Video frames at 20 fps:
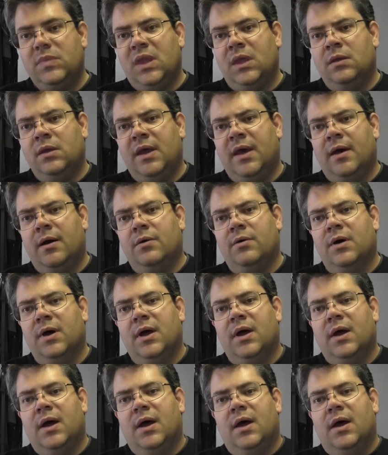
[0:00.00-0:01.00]
Now,
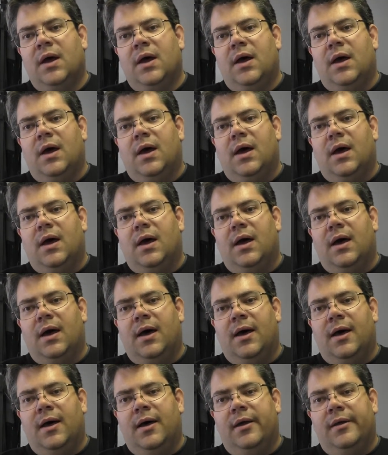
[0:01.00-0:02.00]

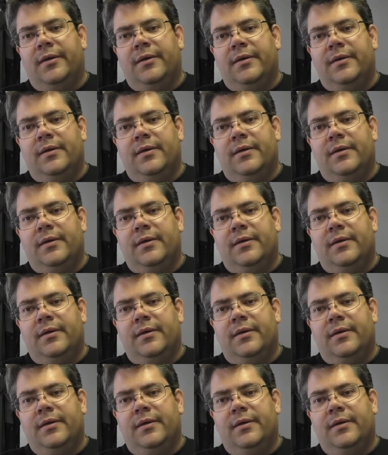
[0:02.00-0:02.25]
uh,